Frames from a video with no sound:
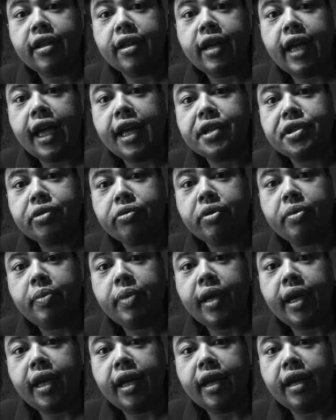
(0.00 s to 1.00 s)
the answer would
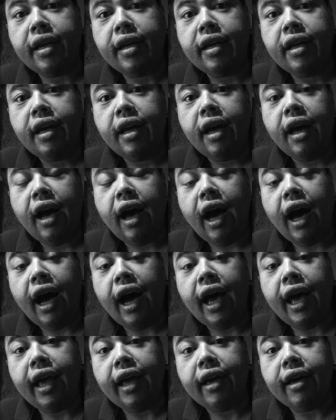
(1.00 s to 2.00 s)
be,
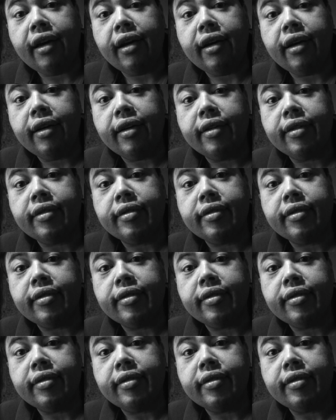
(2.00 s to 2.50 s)
I